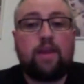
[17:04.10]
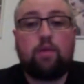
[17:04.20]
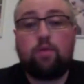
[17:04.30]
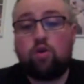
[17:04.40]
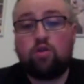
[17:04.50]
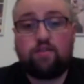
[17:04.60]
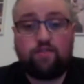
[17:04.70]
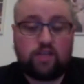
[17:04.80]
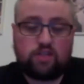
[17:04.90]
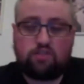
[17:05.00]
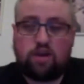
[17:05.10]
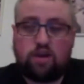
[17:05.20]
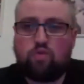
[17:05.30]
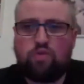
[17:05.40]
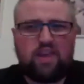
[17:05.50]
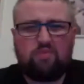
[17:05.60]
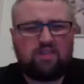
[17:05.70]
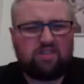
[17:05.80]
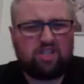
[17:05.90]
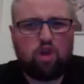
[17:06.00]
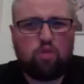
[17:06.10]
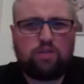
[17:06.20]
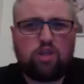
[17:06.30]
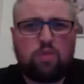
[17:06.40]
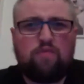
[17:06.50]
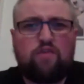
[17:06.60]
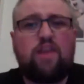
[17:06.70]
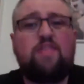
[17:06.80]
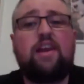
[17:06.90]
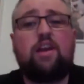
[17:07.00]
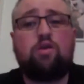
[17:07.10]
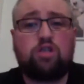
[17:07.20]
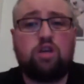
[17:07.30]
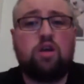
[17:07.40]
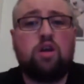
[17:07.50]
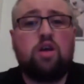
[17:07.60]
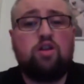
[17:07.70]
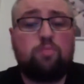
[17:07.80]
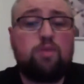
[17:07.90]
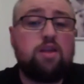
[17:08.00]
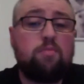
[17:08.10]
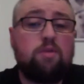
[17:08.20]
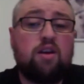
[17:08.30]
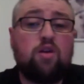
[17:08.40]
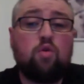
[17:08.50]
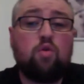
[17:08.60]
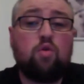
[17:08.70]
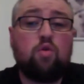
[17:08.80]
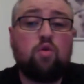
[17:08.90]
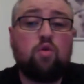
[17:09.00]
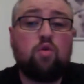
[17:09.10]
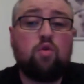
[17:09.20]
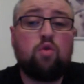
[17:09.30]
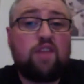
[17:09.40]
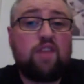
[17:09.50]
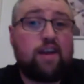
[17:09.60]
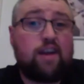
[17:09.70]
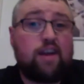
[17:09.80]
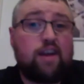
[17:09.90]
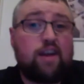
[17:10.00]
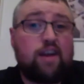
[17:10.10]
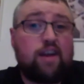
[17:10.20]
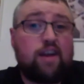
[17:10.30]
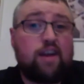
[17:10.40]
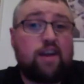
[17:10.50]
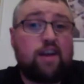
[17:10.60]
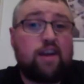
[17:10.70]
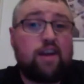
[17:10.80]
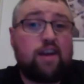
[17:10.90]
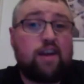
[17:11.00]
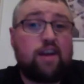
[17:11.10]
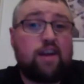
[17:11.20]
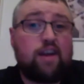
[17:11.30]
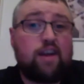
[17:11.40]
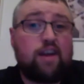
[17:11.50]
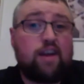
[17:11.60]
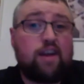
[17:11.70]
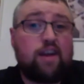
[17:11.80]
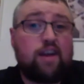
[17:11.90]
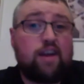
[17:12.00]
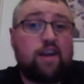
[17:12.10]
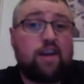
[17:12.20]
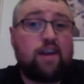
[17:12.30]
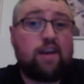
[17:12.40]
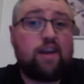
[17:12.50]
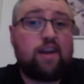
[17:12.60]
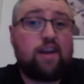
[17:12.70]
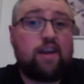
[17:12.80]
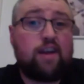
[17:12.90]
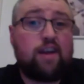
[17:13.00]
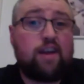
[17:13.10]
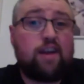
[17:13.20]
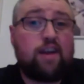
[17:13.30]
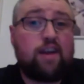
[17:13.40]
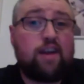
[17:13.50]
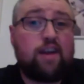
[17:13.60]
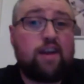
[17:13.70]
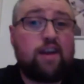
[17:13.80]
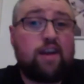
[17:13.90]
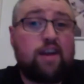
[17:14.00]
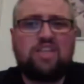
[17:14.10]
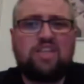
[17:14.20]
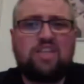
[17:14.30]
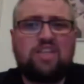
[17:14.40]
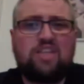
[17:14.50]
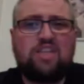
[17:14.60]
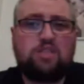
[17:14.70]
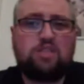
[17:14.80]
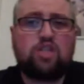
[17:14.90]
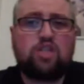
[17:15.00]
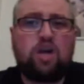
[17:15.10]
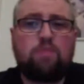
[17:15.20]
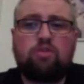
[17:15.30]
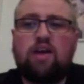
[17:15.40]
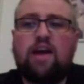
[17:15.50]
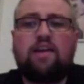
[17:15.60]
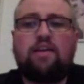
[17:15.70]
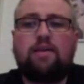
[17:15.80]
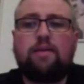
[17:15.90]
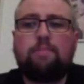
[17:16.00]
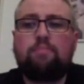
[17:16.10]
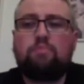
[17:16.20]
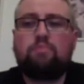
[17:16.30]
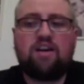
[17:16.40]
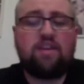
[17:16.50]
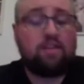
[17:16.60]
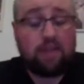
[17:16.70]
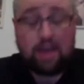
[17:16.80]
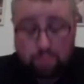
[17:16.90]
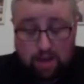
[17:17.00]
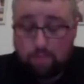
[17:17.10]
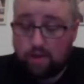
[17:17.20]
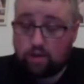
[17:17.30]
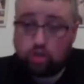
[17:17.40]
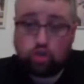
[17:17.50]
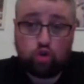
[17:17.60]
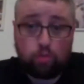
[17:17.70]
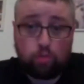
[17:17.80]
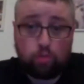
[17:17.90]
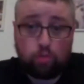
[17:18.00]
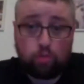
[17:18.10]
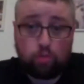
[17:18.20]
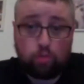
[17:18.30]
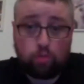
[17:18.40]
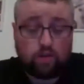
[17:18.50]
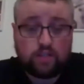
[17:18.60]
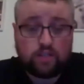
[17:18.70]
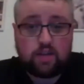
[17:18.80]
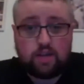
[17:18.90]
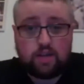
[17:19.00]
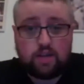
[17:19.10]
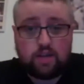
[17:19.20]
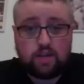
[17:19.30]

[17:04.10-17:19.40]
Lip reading: And then he went on to face Serrano, and it was a sloppy fight. And then he lost to Brandon Moreno, where I thought he gave a good account of himself. If he fights to his potential here, I think he easily beats Ashkan Moktarian. Moktarian, in my opinion, should not be in the UFC.